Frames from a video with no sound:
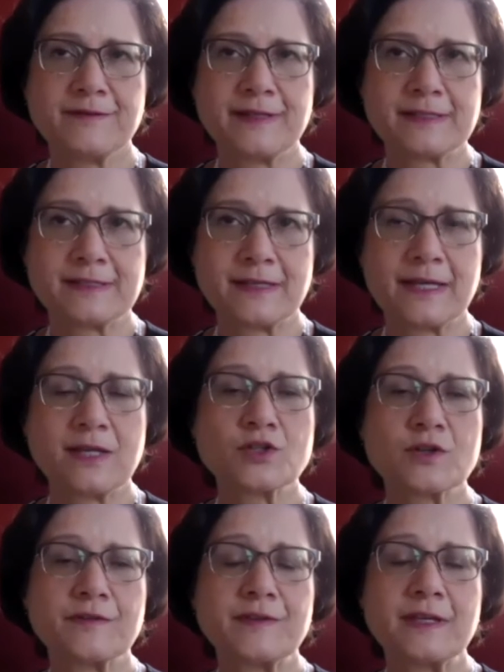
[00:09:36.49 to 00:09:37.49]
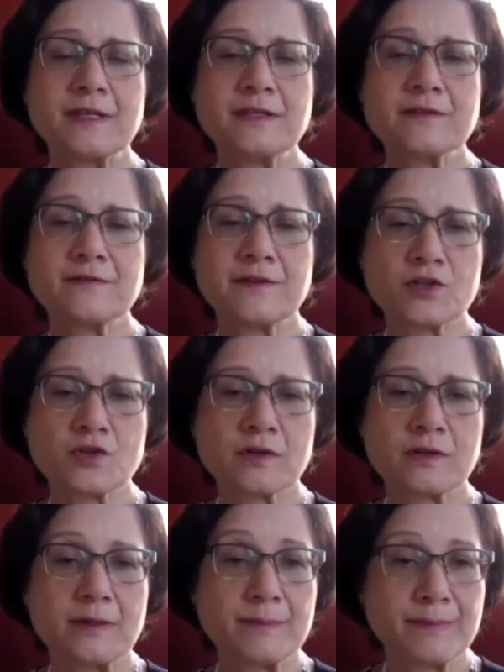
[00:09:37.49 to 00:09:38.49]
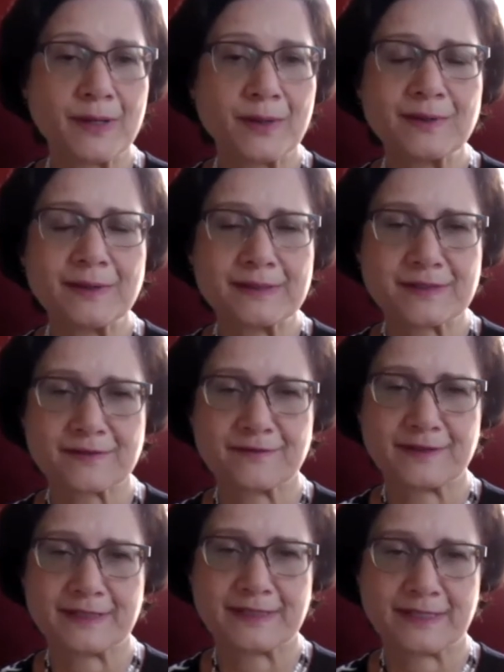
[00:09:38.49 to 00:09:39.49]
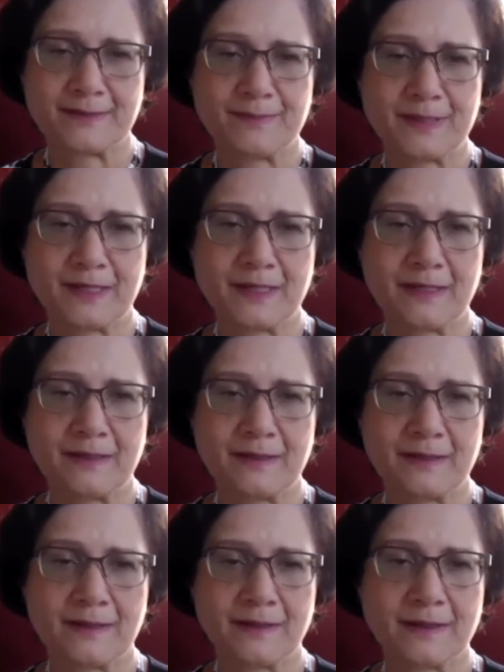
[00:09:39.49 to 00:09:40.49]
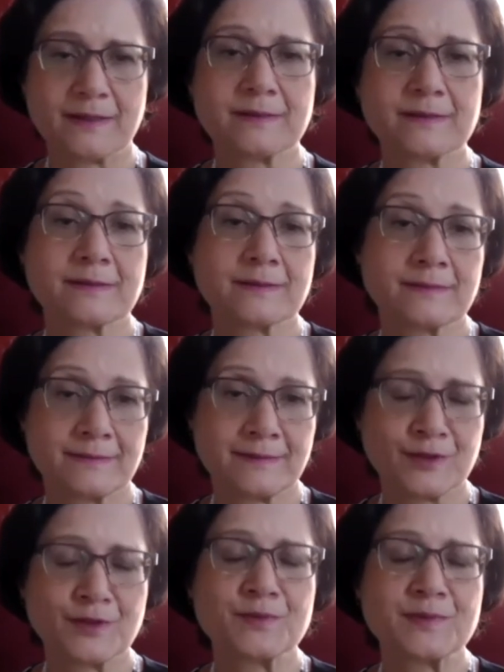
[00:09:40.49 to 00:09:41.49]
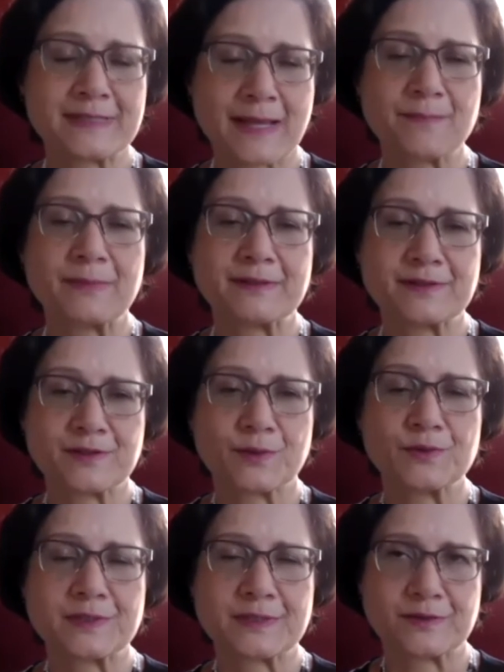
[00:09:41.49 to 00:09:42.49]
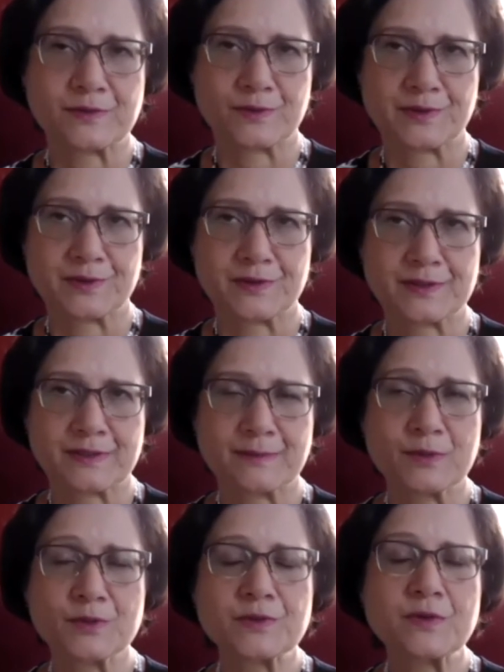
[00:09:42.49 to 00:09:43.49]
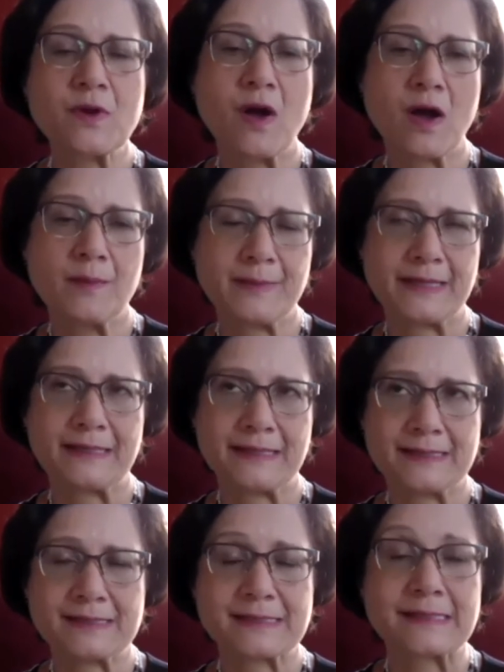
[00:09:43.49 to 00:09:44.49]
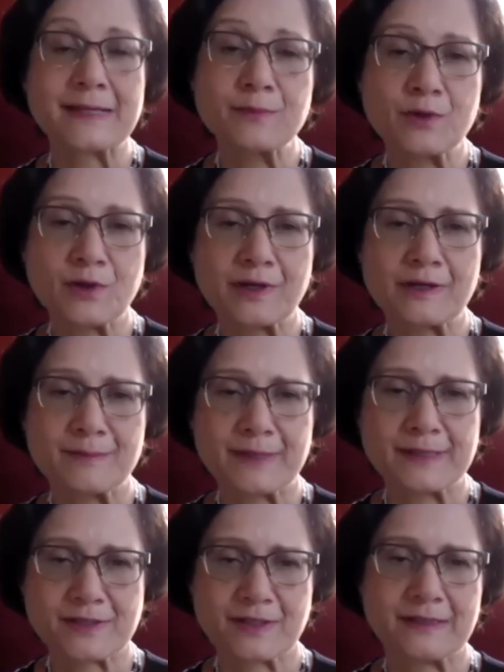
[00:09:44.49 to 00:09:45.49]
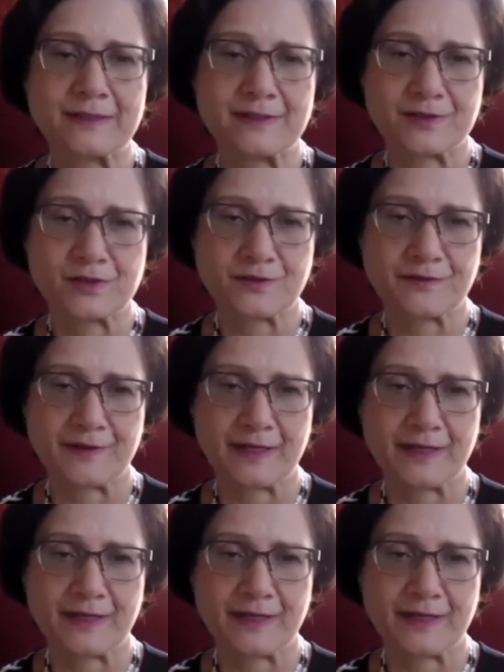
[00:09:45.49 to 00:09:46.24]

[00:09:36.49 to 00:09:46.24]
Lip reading: each of the individual components of VCP resembles those disorders. The most common is limb girdle muscular dystrophy,